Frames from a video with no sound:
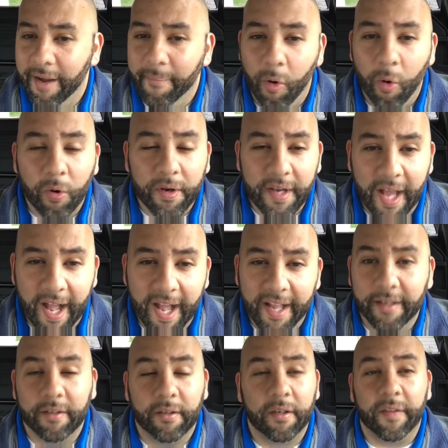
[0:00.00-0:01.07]
or
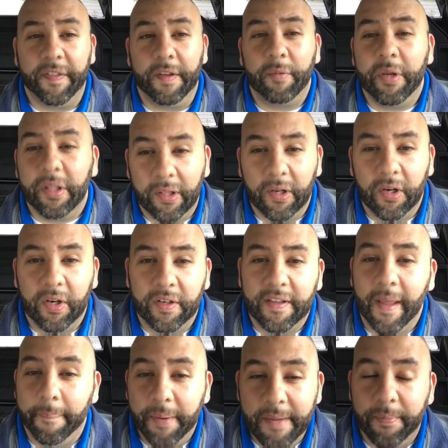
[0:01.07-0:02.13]
not, I think we learned
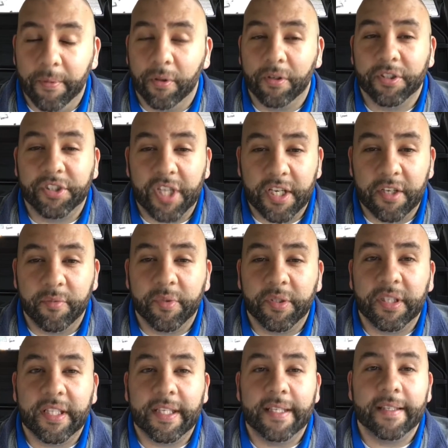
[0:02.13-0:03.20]
that people are
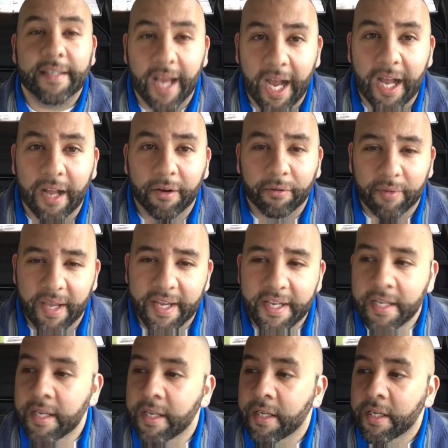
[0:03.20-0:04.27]
genuinely not
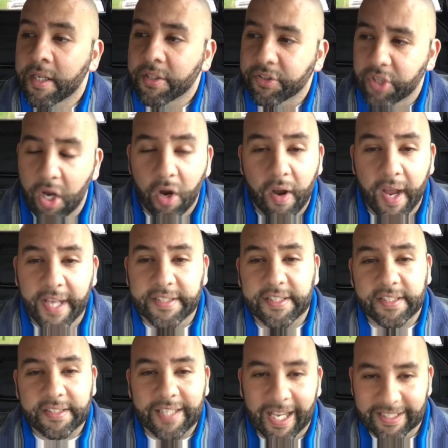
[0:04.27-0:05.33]
ready. So as
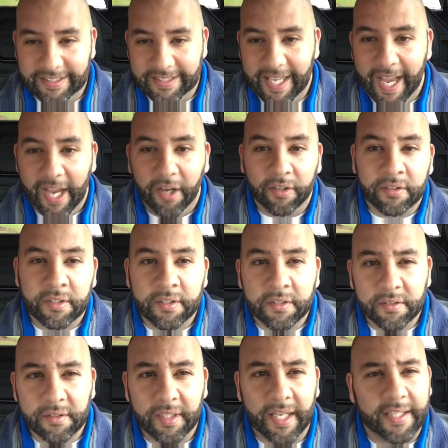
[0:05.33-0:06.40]
this dies down,
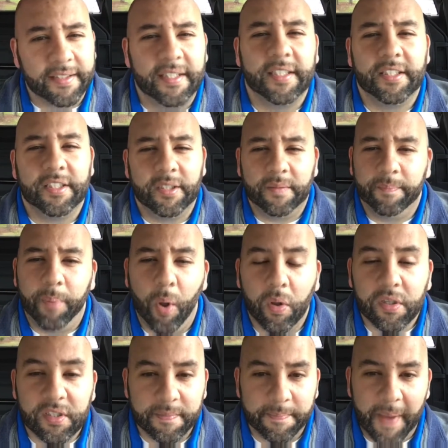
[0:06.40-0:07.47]
as this
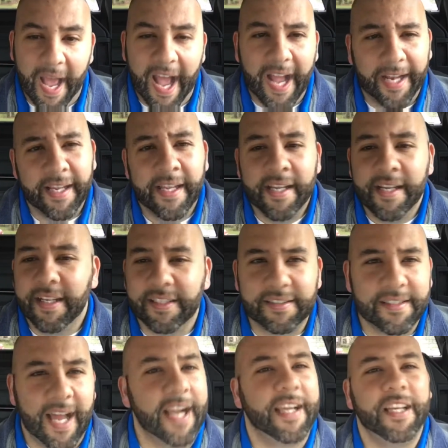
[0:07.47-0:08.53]
pulls back, it's
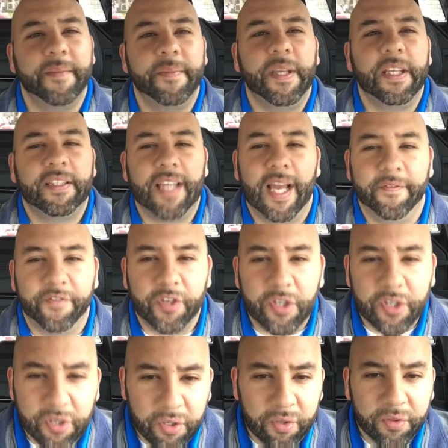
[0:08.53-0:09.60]
not going to be a time for
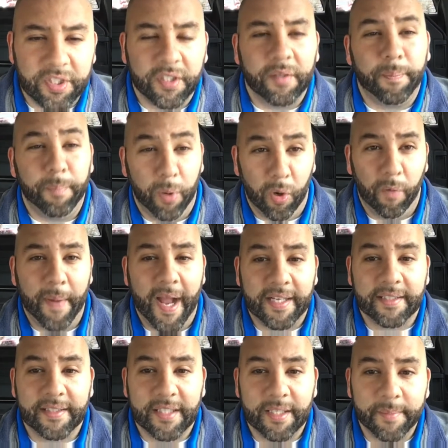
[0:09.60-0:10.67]
you to pull back.
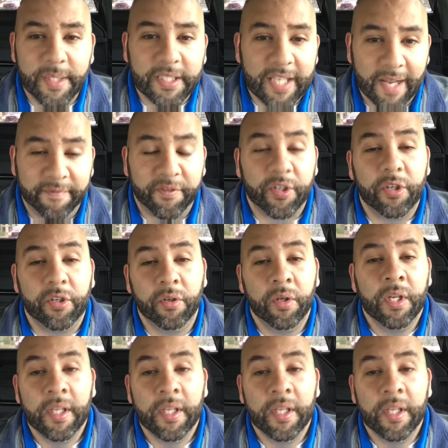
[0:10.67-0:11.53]
It's going to be a time for you